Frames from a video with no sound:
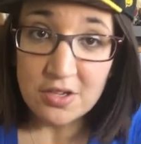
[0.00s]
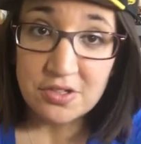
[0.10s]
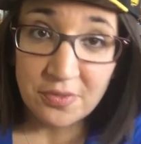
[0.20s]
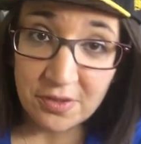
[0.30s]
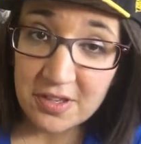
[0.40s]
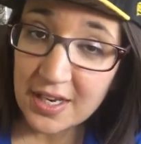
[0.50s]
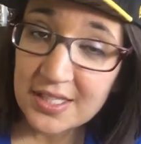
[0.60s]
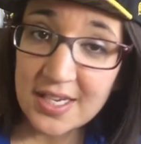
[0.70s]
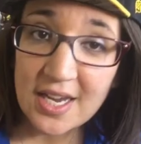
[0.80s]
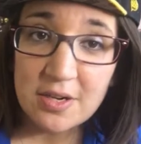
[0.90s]
So for the
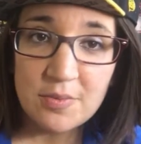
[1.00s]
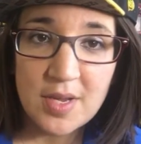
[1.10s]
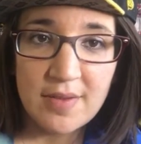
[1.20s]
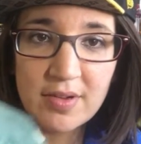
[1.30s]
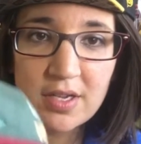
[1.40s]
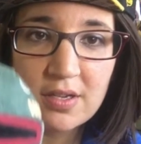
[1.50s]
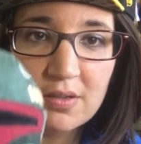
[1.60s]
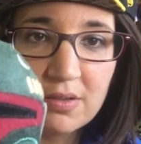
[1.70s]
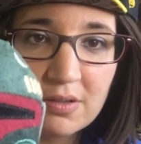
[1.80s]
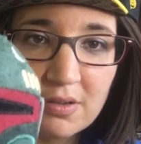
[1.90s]
next item, we have a
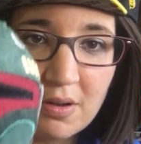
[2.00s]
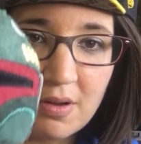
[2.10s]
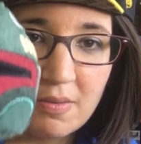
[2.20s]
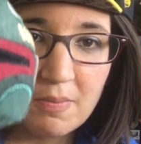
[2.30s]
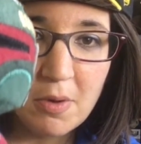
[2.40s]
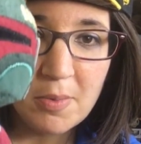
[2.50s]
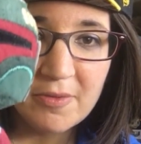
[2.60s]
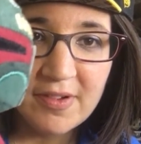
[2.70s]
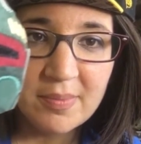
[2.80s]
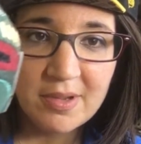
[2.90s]
cute little Boba
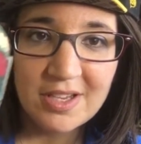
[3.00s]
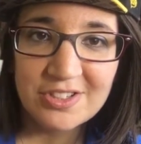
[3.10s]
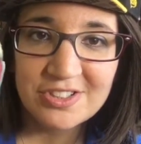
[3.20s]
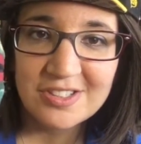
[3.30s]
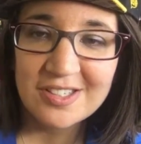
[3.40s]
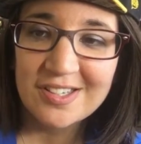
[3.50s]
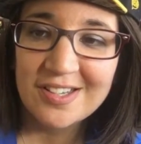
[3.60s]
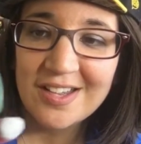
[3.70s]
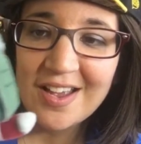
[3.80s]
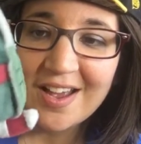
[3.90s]
Fett plush.
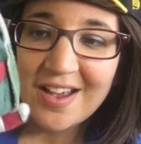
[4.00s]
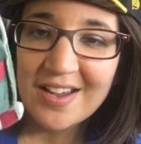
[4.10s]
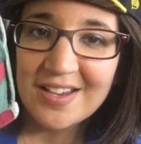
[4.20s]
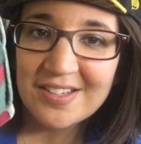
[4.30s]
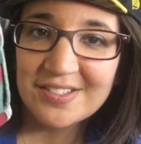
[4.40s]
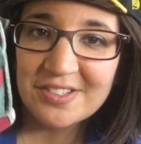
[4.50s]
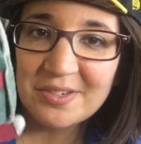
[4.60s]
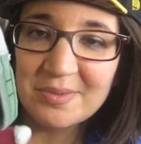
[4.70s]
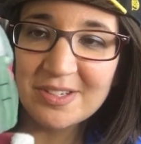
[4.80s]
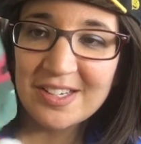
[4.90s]
He's
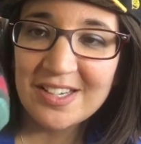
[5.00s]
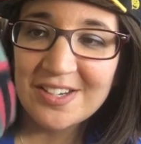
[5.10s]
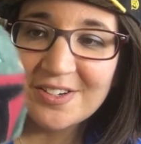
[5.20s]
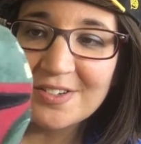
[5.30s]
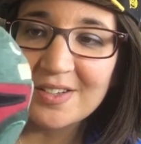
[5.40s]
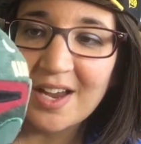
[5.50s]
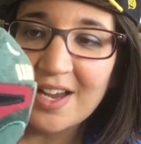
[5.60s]
super cute.